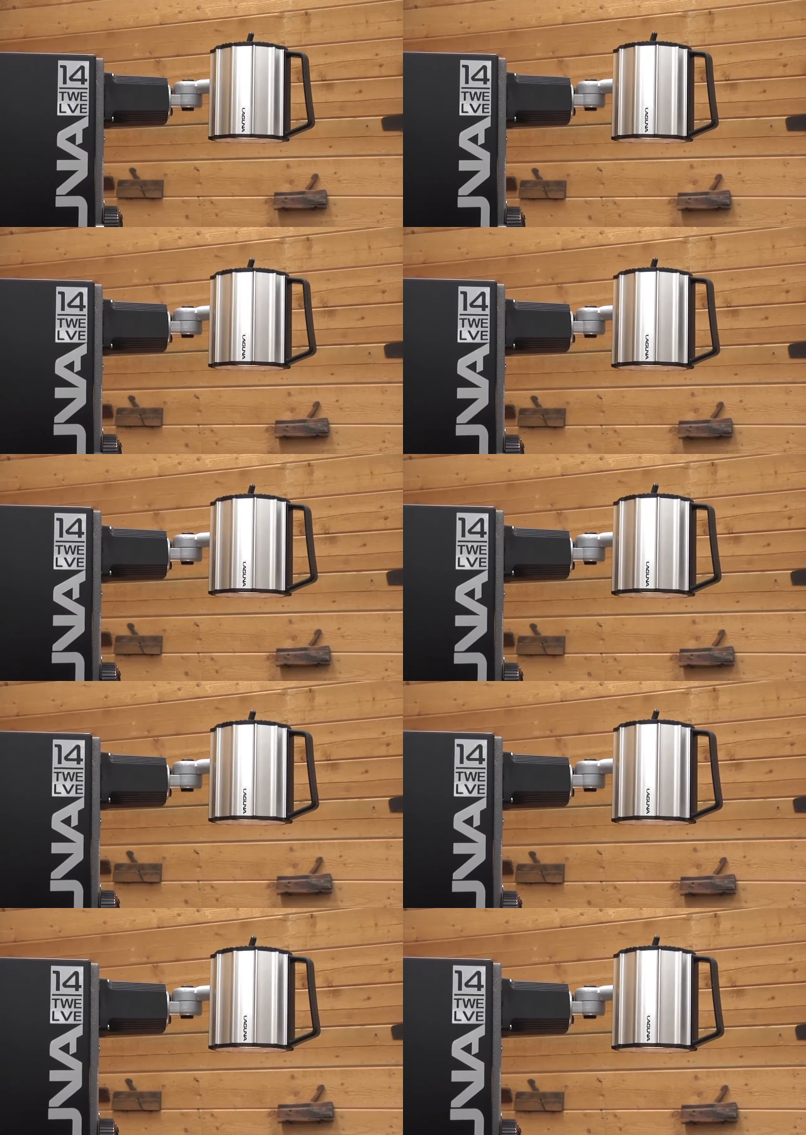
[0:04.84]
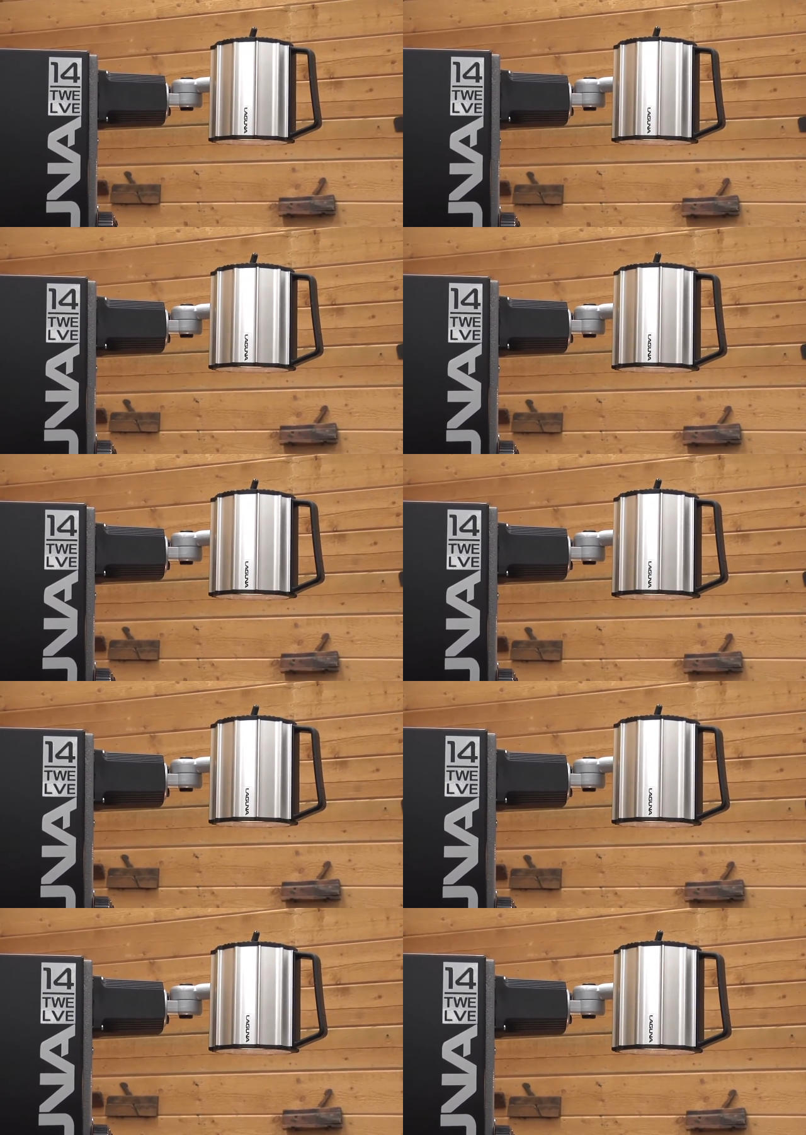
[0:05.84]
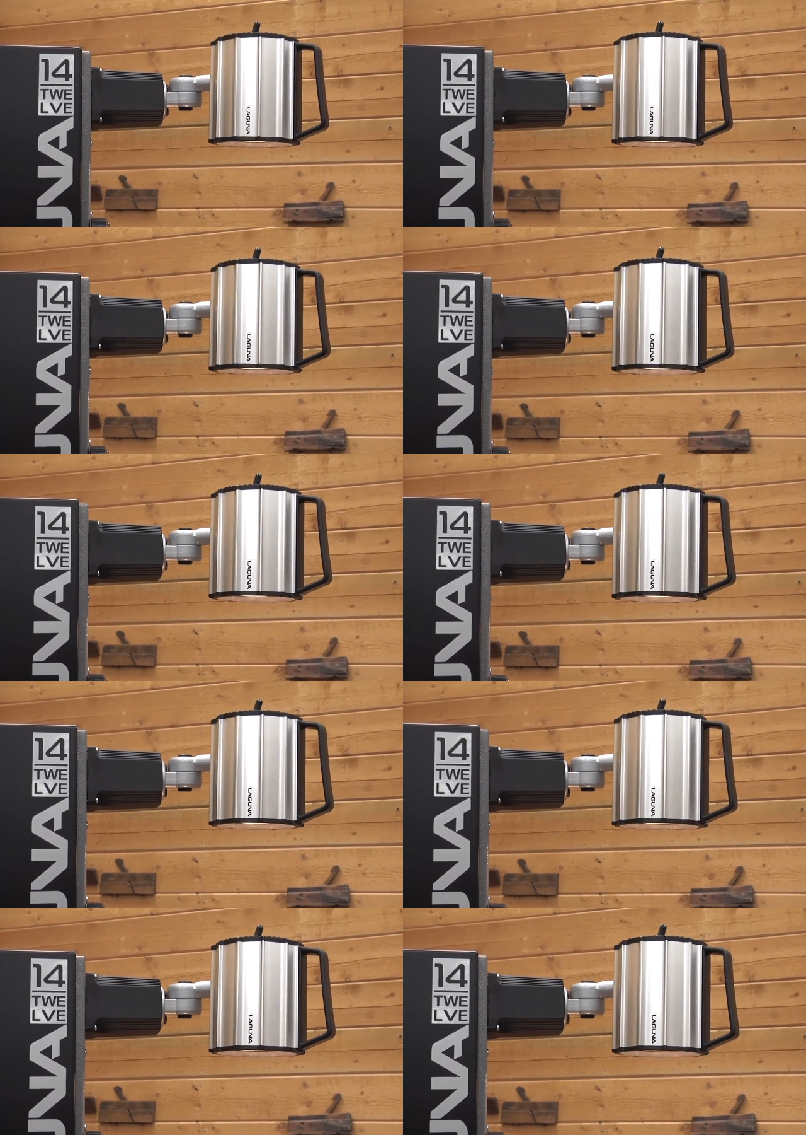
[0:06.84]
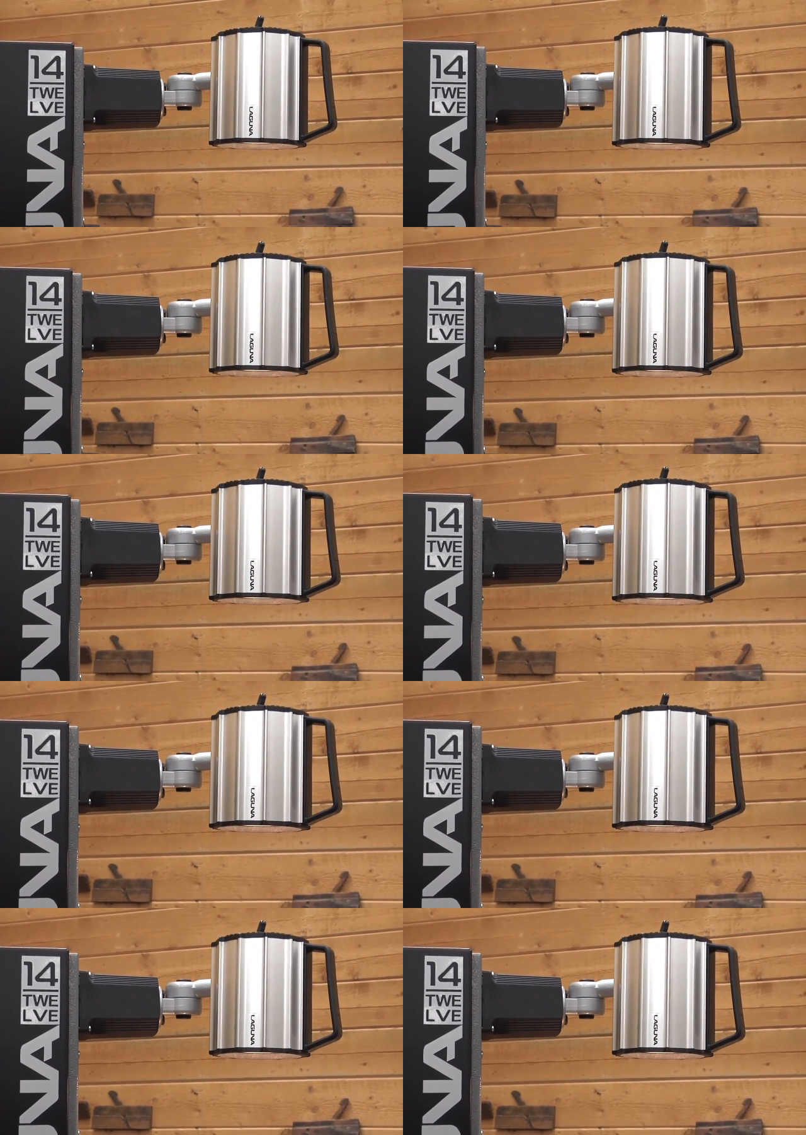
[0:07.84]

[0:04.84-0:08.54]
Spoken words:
(no speaker visible)